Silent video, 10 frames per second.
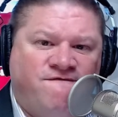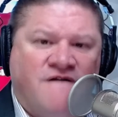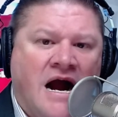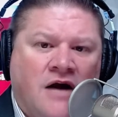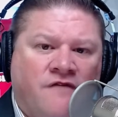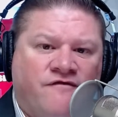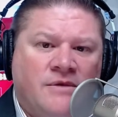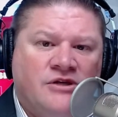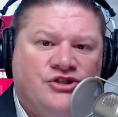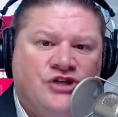fired
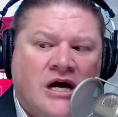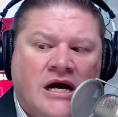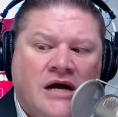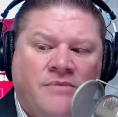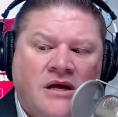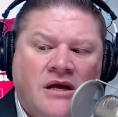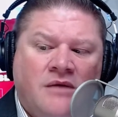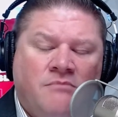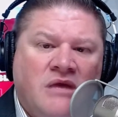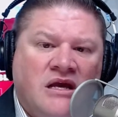from his job
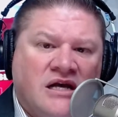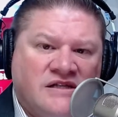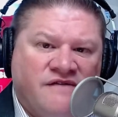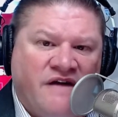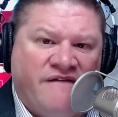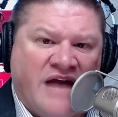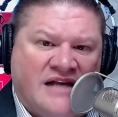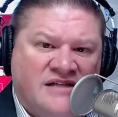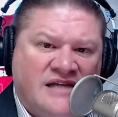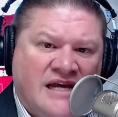because of a
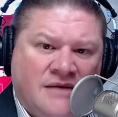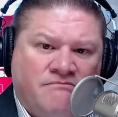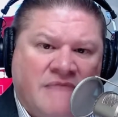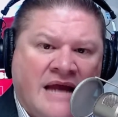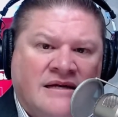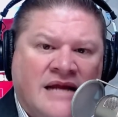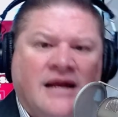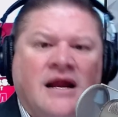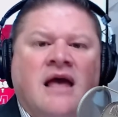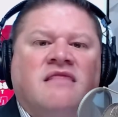vaccine
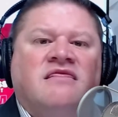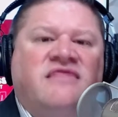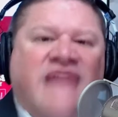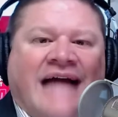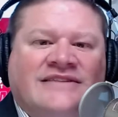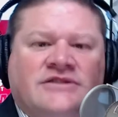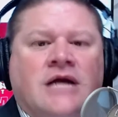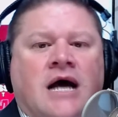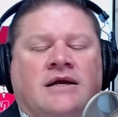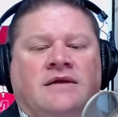mandate. That's
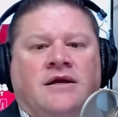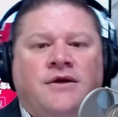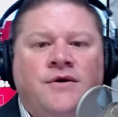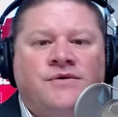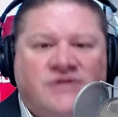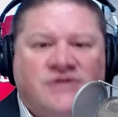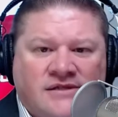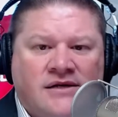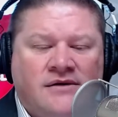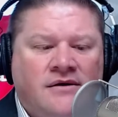not in the news,
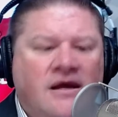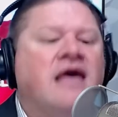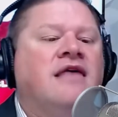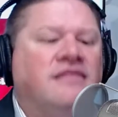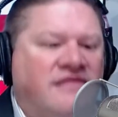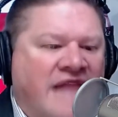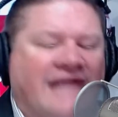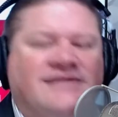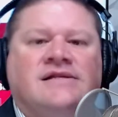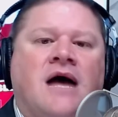is it?
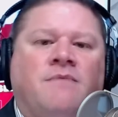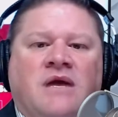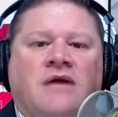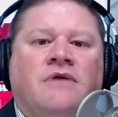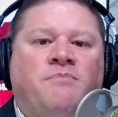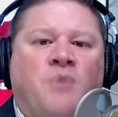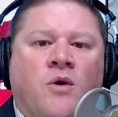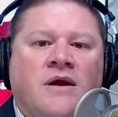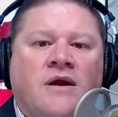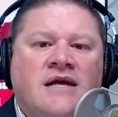That's not being
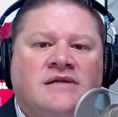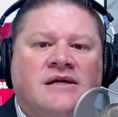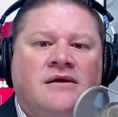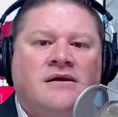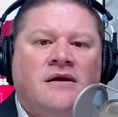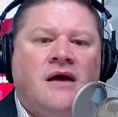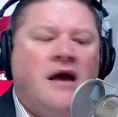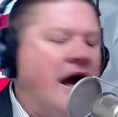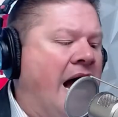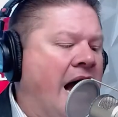reported, is it?
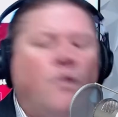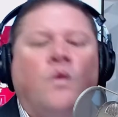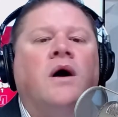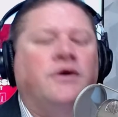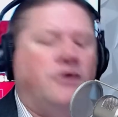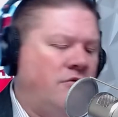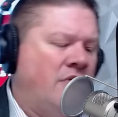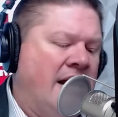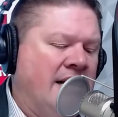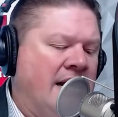I wonder
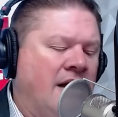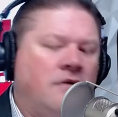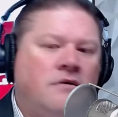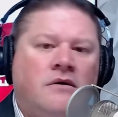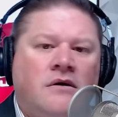right now.